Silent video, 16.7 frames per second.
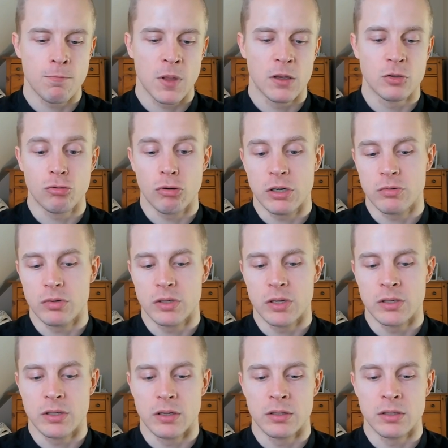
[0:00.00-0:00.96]
stress
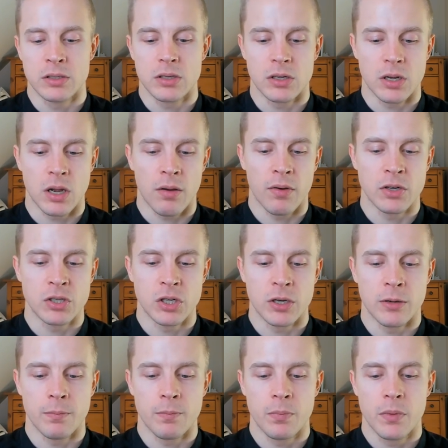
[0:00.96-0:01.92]
resistance,
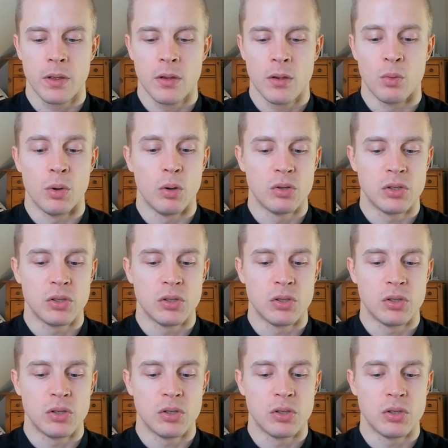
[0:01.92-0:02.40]
autophagy, reducing